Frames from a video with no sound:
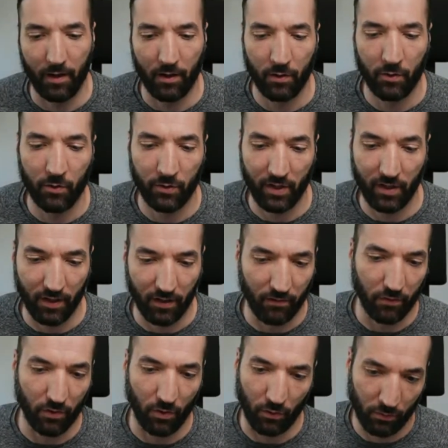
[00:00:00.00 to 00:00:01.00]
who can give
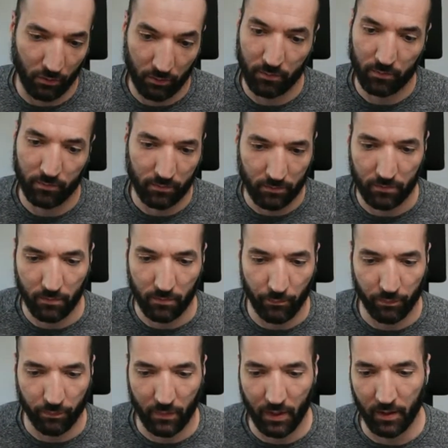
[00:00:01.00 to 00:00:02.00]
you
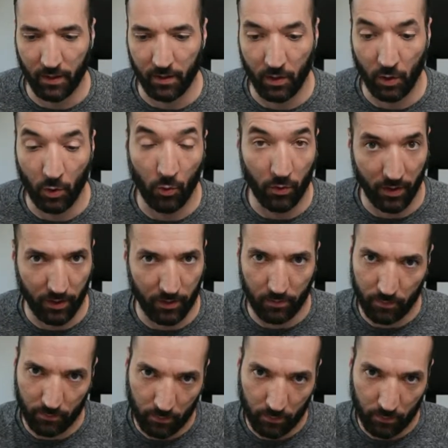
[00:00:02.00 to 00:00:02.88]
who can